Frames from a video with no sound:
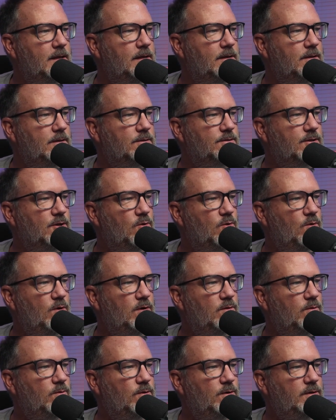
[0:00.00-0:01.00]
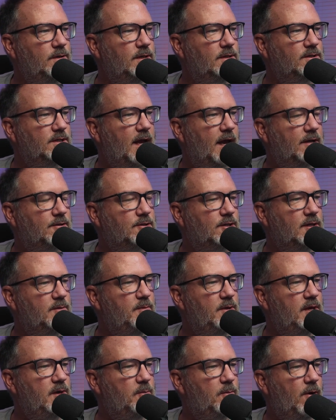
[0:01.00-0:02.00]
So what would this actually
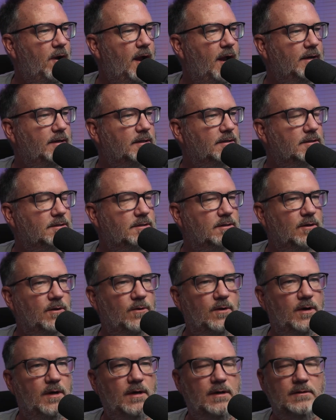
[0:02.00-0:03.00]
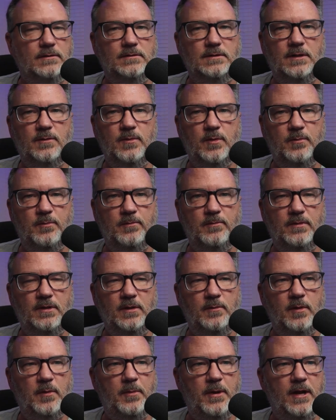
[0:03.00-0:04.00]
mean in practice? So uh, let me
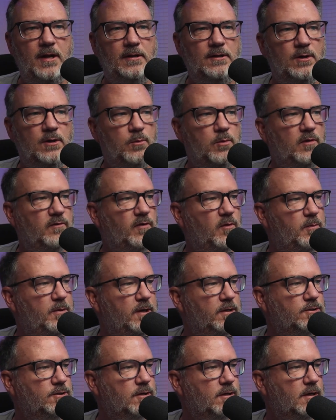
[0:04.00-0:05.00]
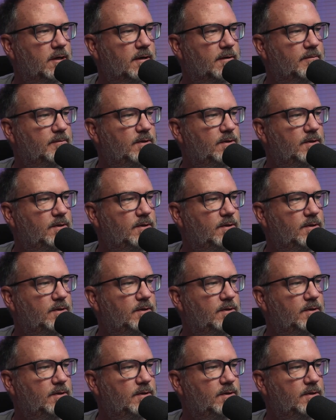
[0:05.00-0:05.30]
let me paint a little bit of a picture here.